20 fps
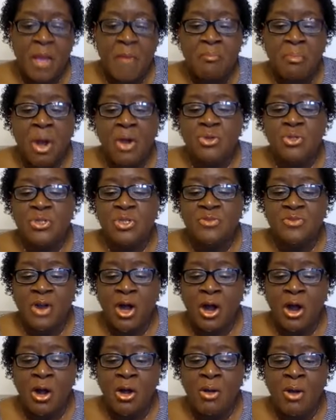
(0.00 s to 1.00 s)
Most of
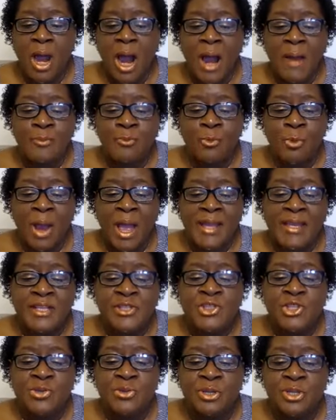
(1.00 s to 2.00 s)
all, I'm
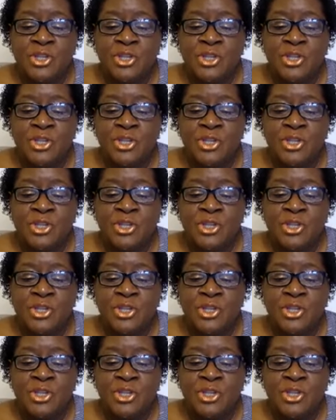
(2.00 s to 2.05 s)
writing to